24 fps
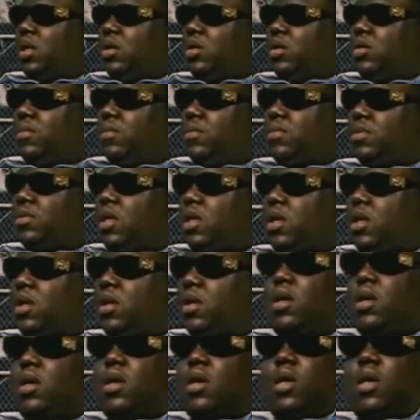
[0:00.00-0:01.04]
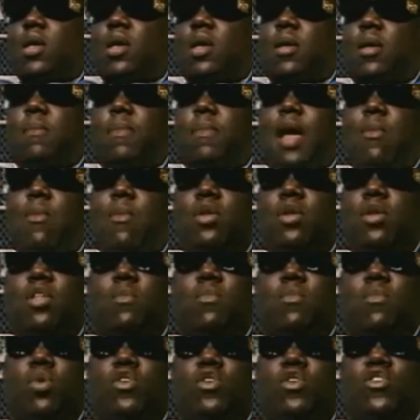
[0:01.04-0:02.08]
but the media at the time, and
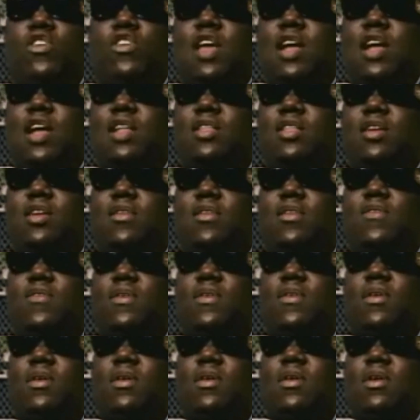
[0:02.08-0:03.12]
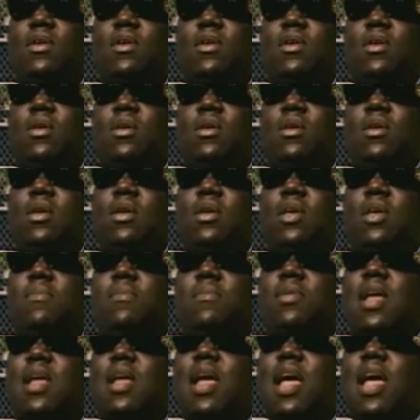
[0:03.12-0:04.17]
really flip it to show that their relationship
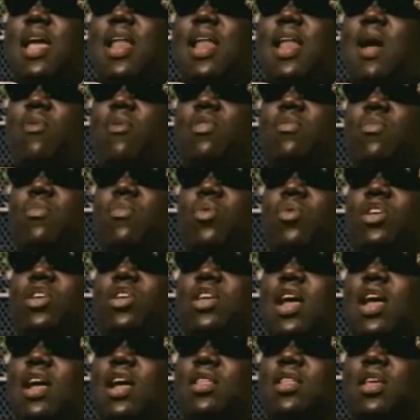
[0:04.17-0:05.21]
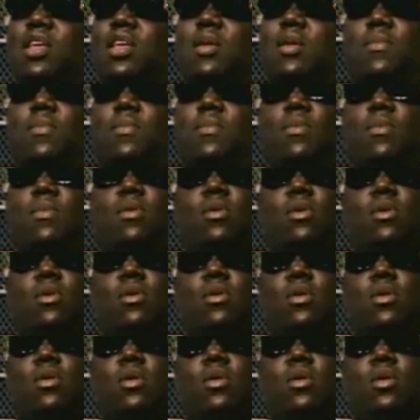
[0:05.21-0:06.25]
was deeper than rap in this documentary.